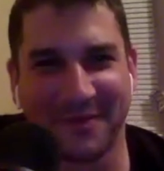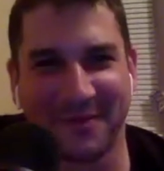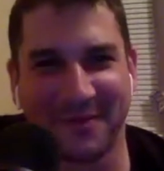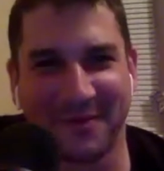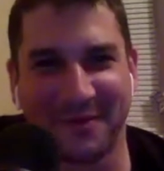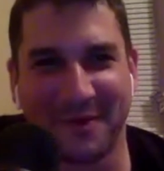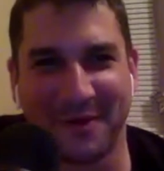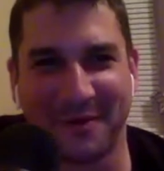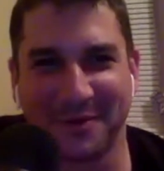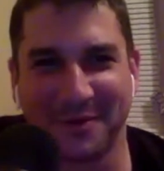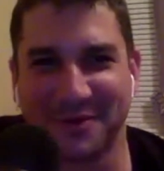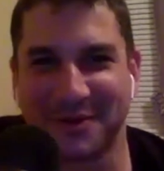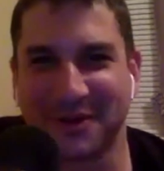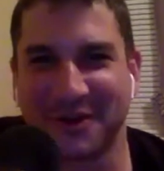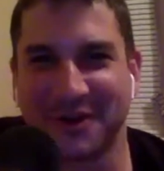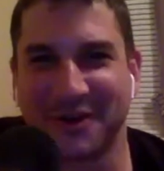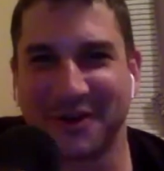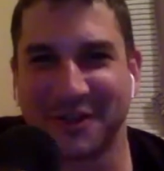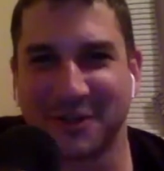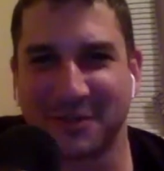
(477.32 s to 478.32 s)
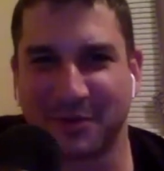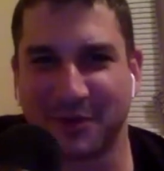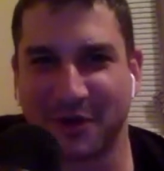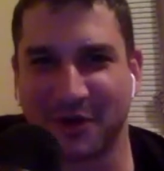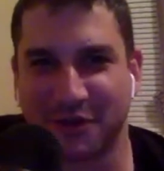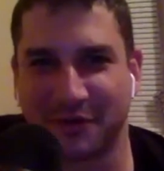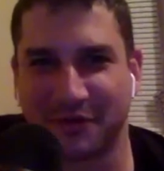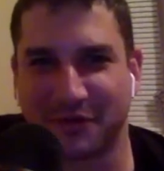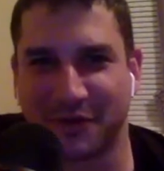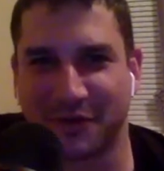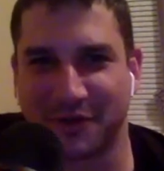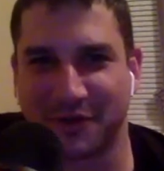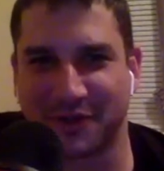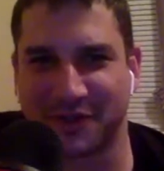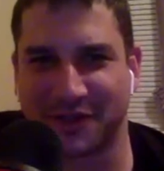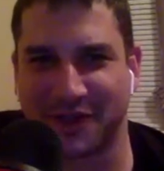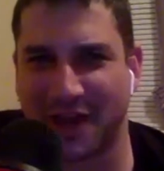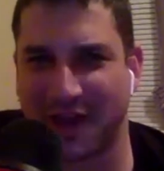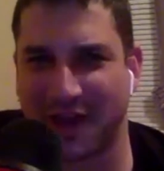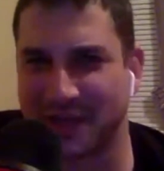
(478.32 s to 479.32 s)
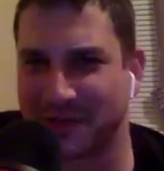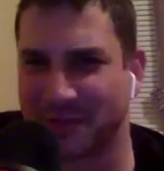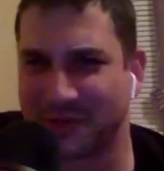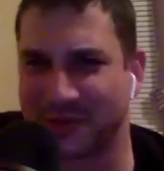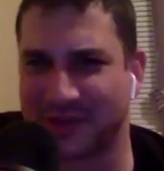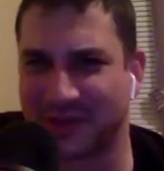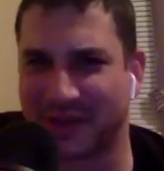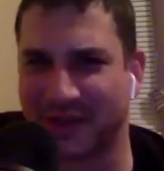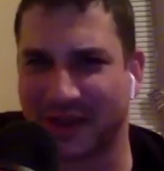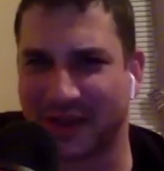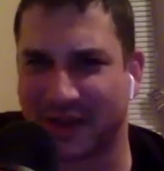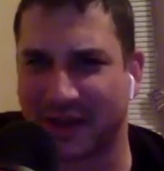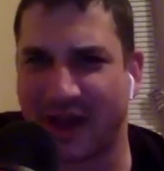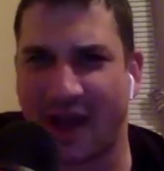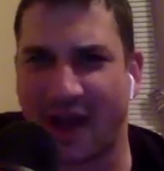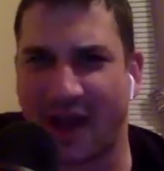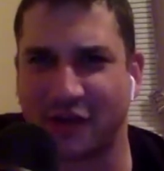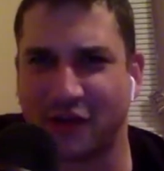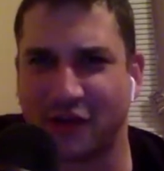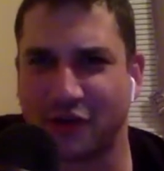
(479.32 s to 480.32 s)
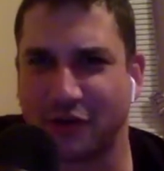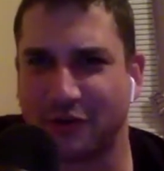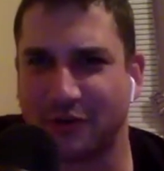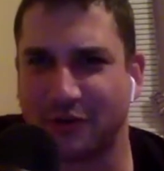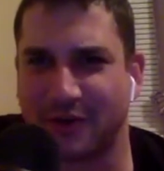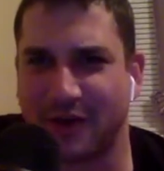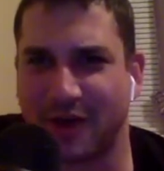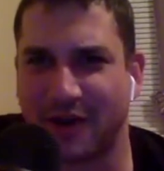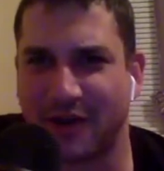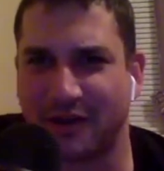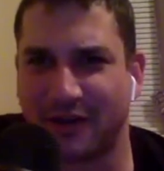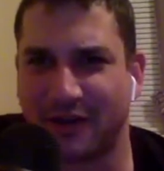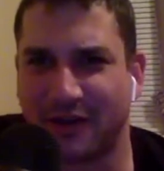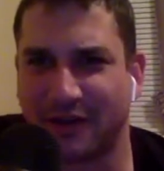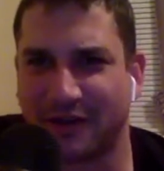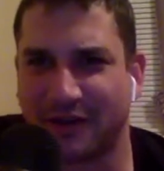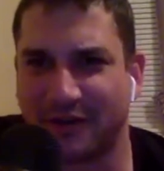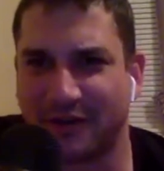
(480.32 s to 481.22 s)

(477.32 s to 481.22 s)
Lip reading: What was your inspiration for those designs? Was it like a kaiju kind of thing,